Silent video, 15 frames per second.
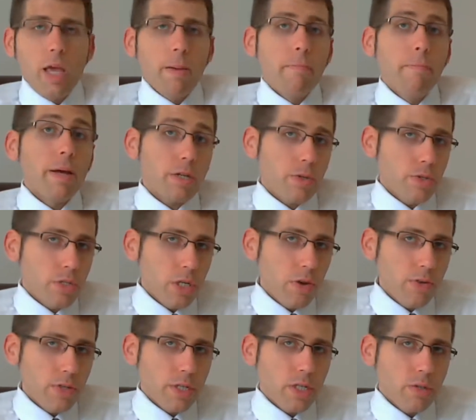Medical
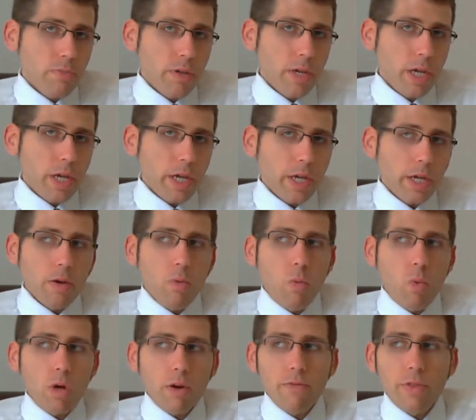services being
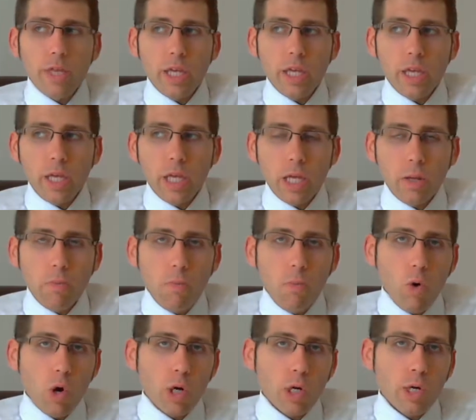one of the
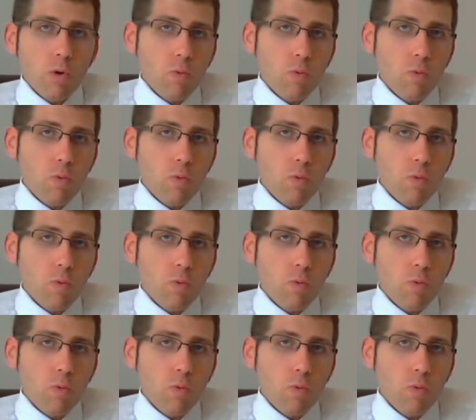more